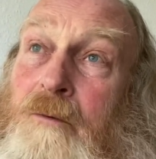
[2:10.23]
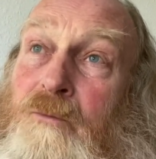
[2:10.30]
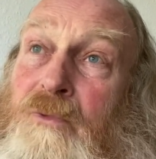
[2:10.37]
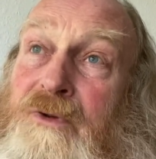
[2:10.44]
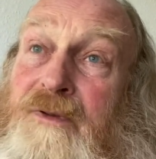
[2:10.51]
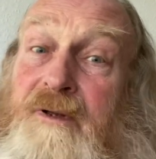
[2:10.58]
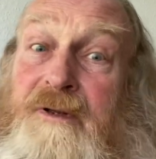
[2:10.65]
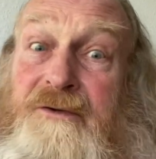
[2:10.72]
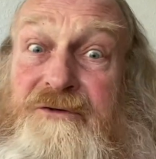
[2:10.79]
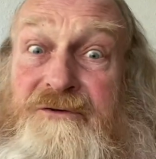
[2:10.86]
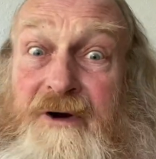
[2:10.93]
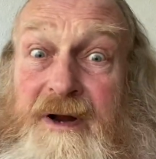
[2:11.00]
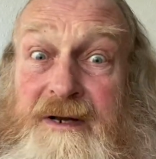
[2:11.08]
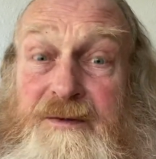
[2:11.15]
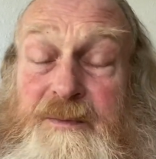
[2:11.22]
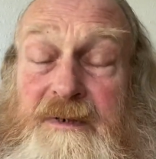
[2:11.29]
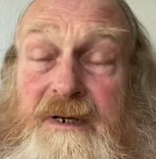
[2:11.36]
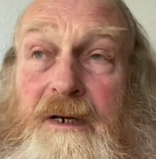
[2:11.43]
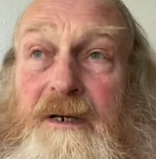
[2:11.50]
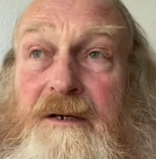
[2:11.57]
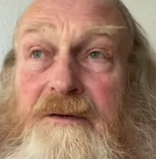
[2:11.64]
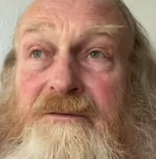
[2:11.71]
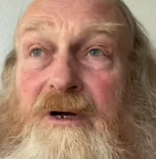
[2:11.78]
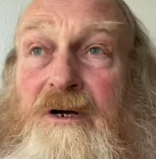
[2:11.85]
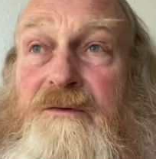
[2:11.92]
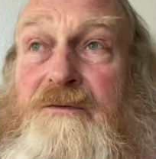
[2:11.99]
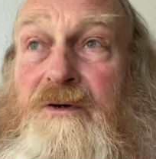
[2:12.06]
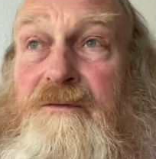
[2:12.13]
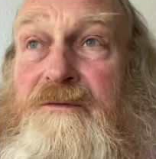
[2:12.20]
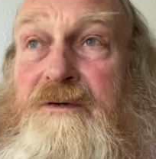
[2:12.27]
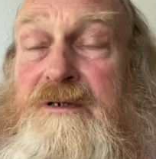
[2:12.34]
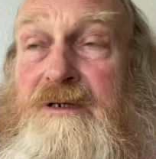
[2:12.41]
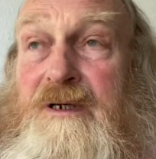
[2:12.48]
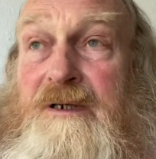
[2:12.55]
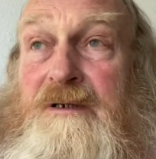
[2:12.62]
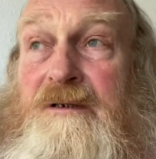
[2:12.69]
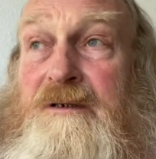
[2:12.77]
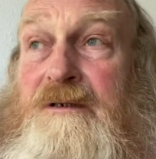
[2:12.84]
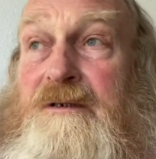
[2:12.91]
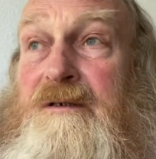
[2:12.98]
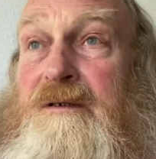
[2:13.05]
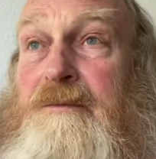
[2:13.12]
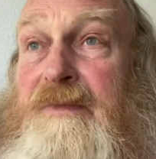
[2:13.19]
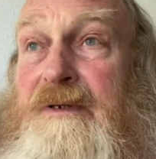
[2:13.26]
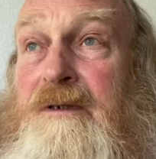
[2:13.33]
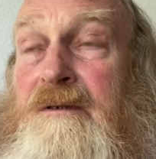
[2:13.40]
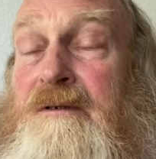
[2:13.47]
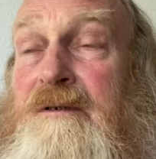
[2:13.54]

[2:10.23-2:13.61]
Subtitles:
with the constraints, particularly of COVID, obviously, but